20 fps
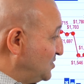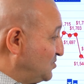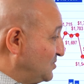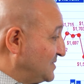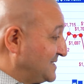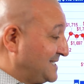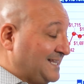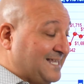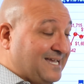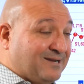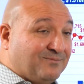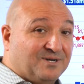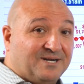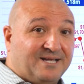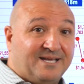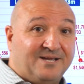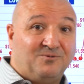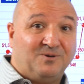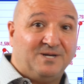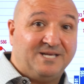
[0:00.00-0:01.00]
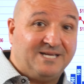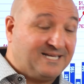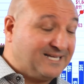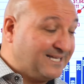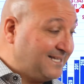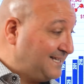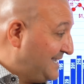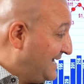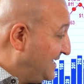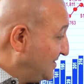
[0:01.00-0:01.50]
which was Labor Day
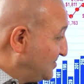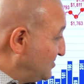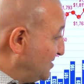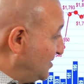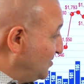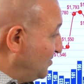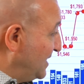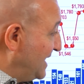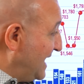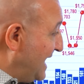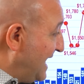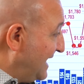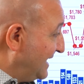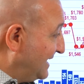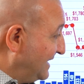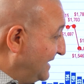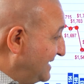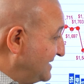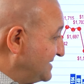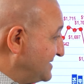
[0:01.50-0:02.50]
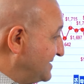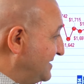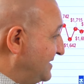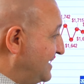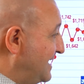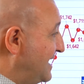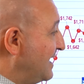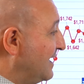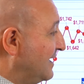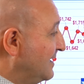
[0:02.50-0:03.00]
weekend. That's when we had less than
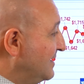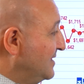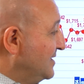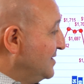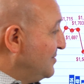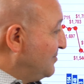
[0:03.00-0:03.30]
that.